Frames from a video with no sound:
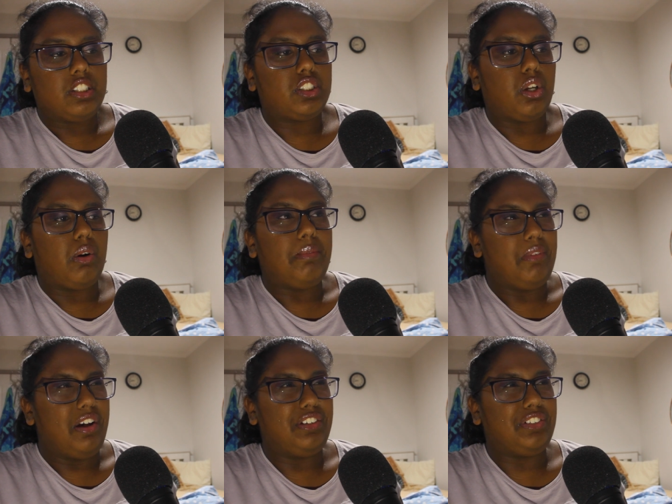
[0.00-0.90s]
So I'm
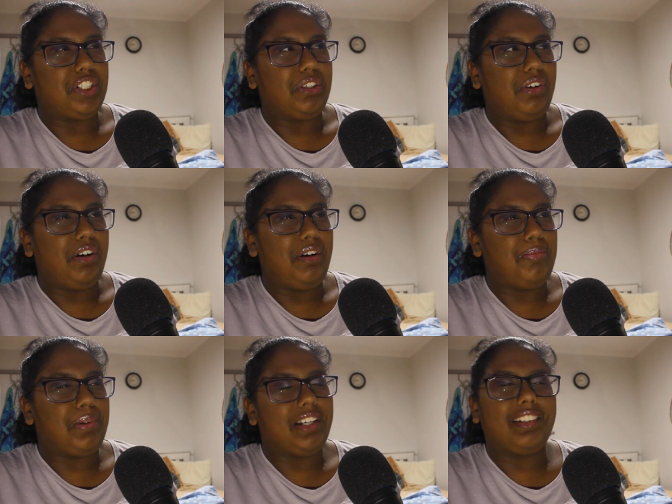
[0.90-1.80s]
not
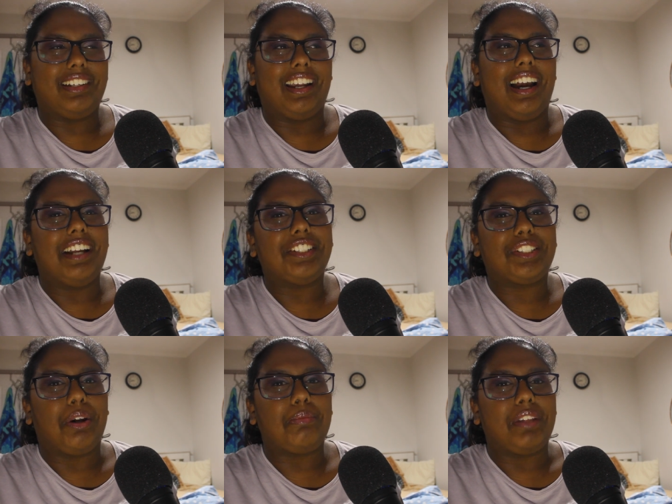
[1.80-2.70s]
sure, but yeah, I
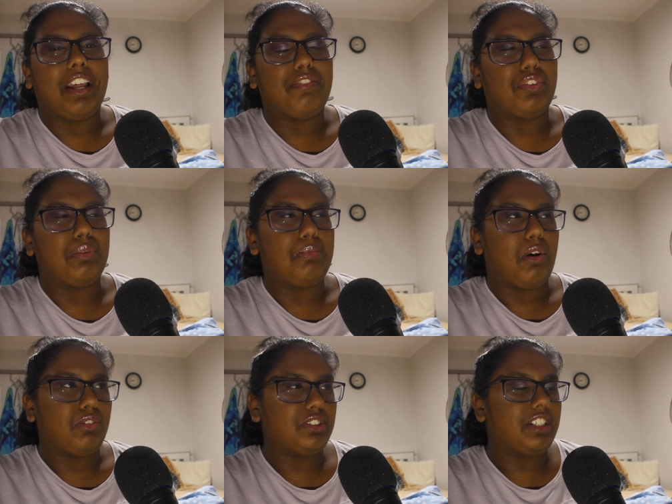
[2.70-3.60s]
just hope they have good
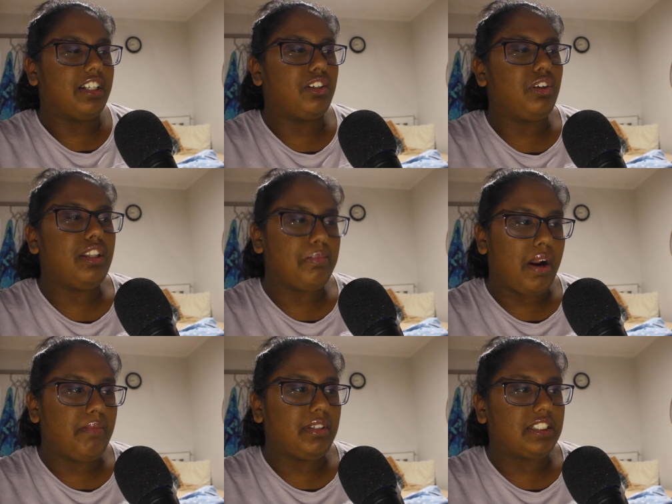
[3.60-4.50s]
morals. Including the
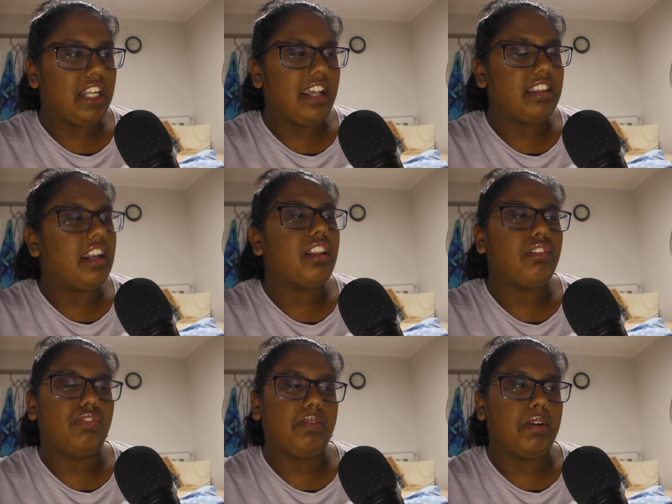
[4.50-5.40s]
Prime Minister and that
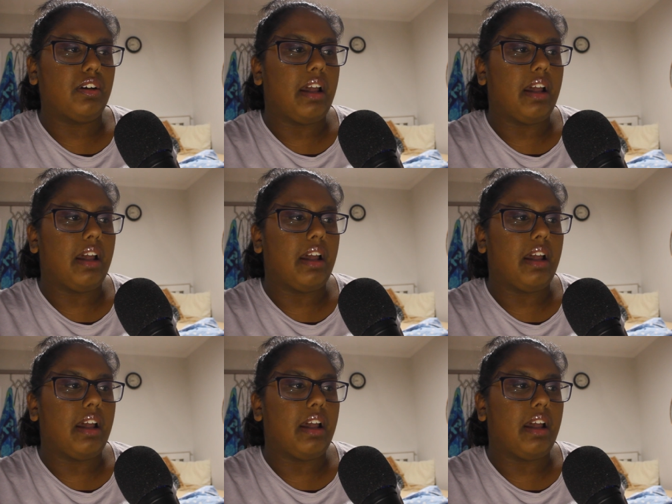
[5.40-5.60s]
other female